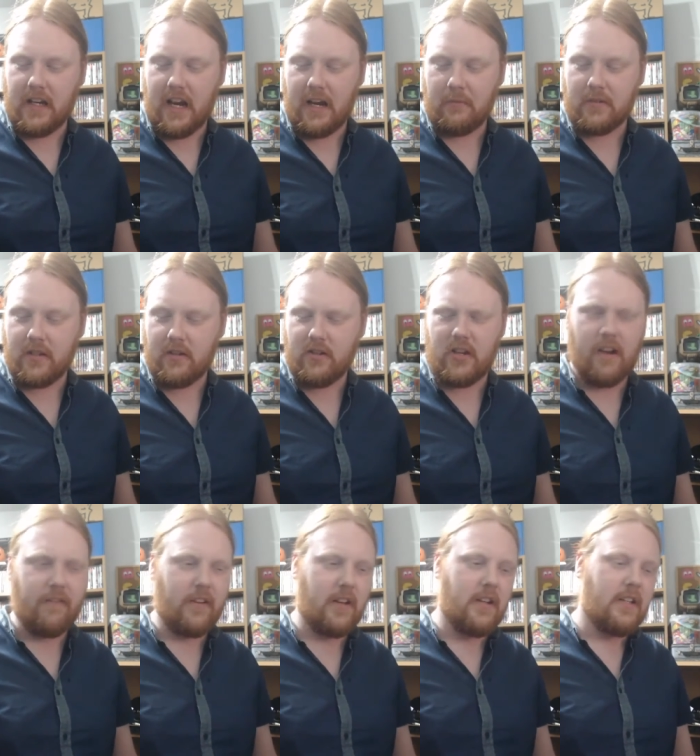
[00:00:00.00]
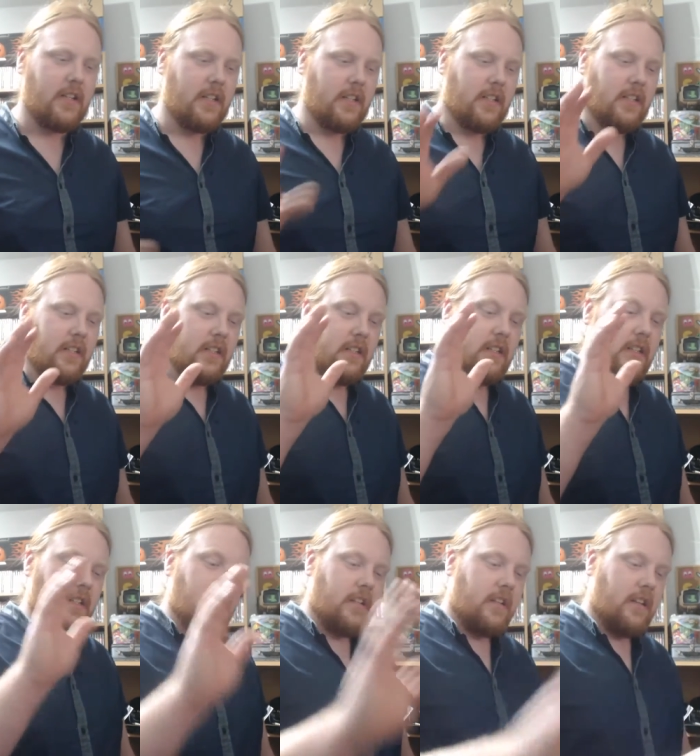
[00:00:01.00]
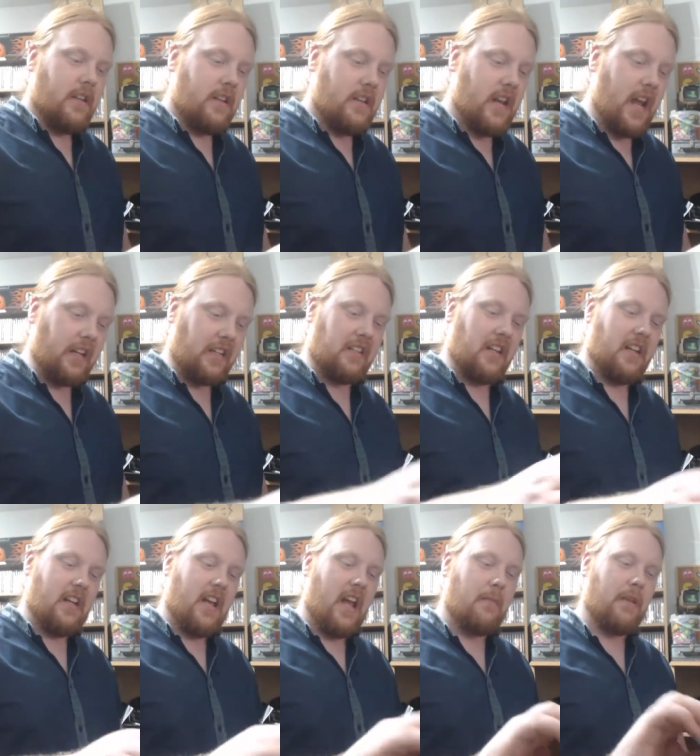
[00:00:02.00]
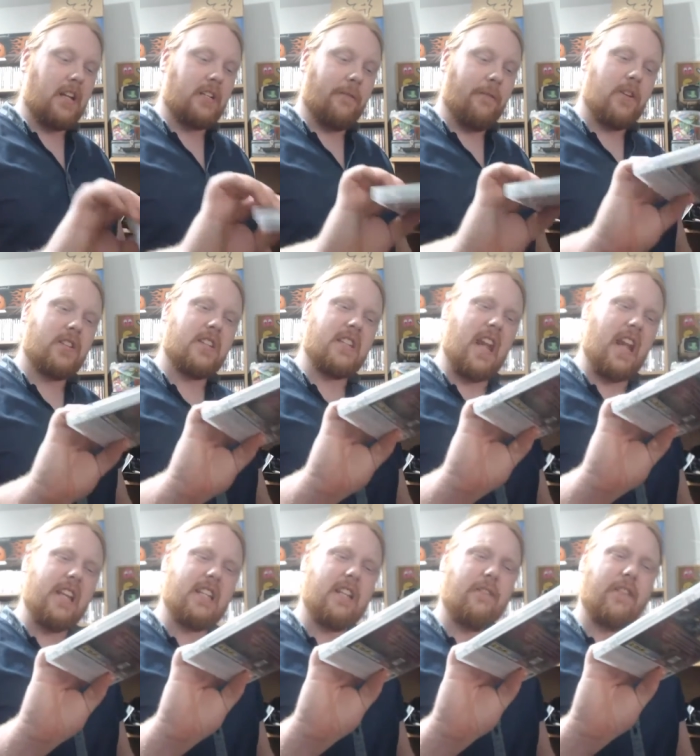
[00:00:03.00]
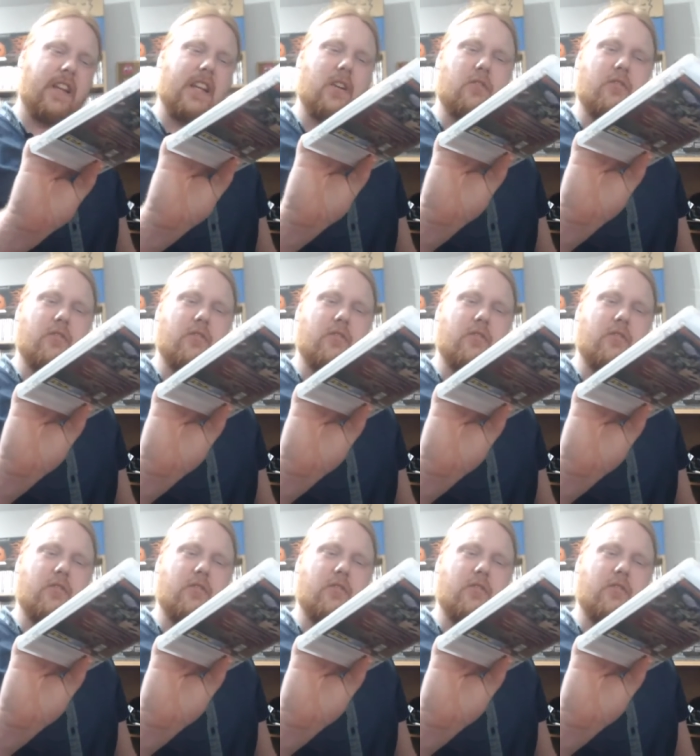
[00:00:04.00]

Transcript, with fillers: games. Shift. Next, MX vs ATV